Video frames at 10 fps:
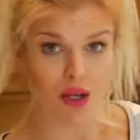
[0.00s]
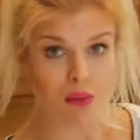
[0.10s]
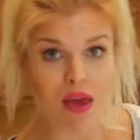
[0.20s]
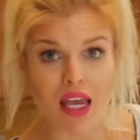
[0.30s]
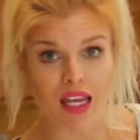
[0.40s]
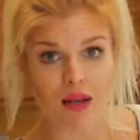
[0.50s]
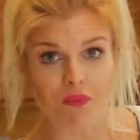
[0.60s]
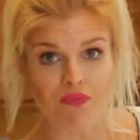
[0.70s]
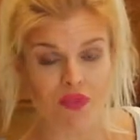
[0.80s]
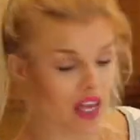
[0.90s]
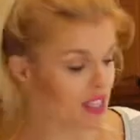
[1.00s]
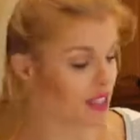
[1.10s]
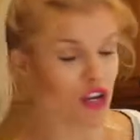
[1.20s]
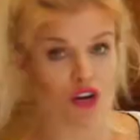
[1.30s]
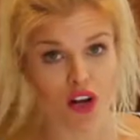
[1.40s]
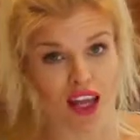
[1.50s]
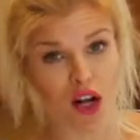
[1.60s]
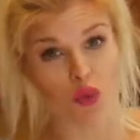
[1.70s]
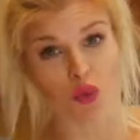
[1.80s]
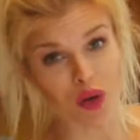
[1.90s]
gonna mean is that you're gonna
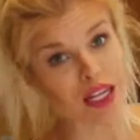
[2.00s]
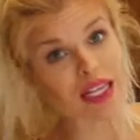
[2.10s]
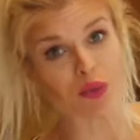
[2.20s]
get a really,